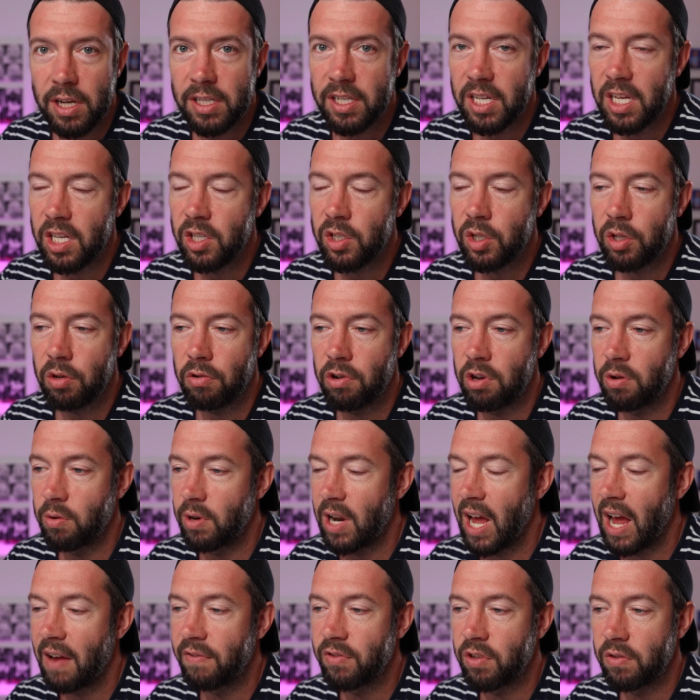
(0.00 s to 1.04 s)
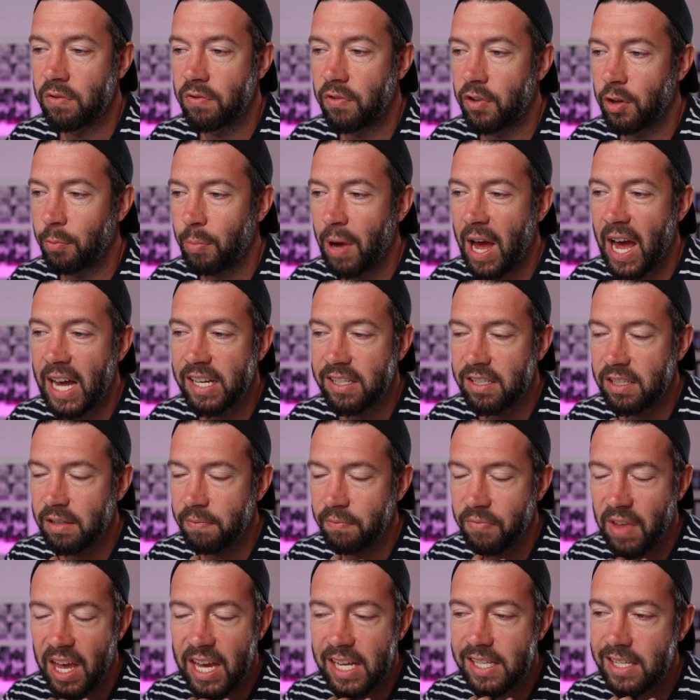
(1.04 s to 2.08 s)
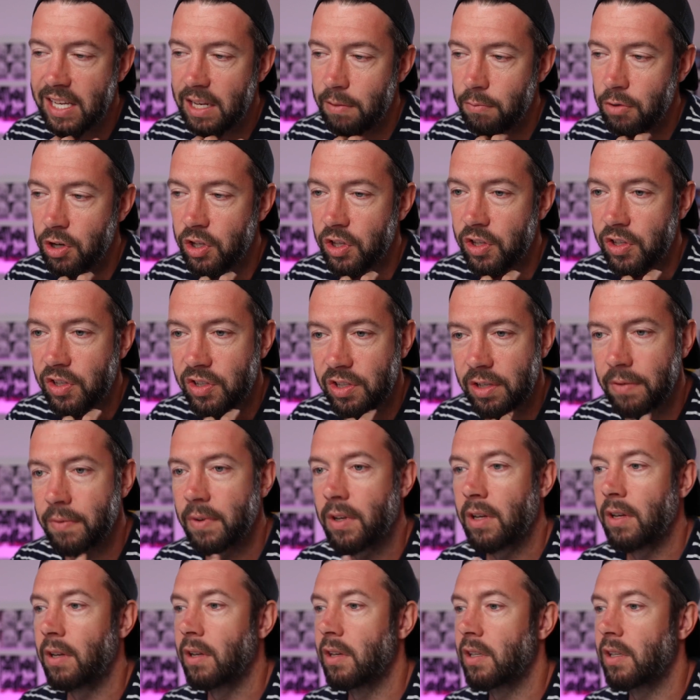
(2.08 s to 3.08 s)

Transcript: I teach through and have done for the past 18 months.